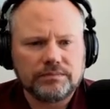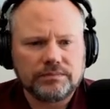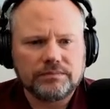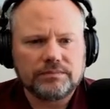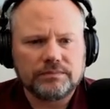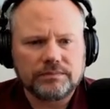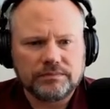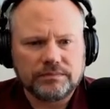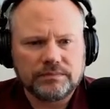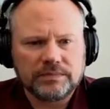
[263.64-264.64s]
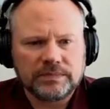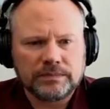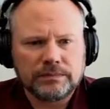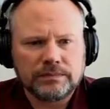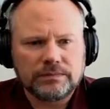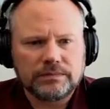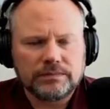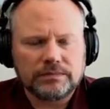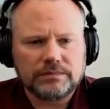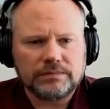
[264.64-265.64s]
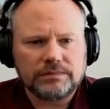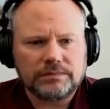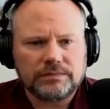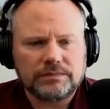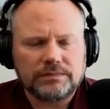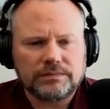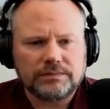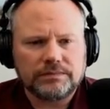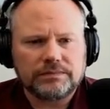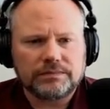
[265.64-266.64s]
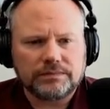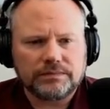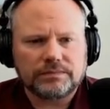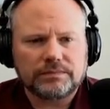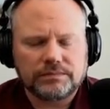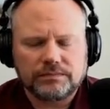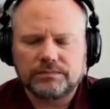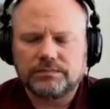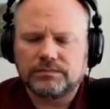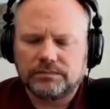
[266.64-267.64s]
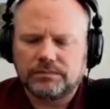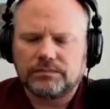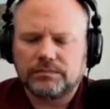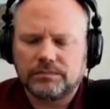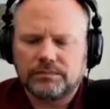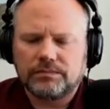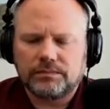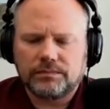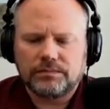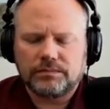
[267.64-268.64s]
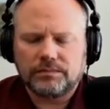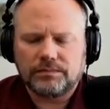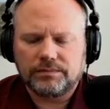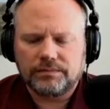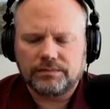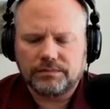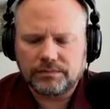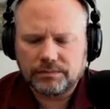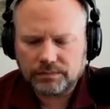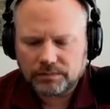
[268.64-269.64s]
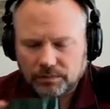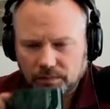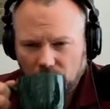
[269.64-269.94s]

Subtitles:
This person isn't speaking.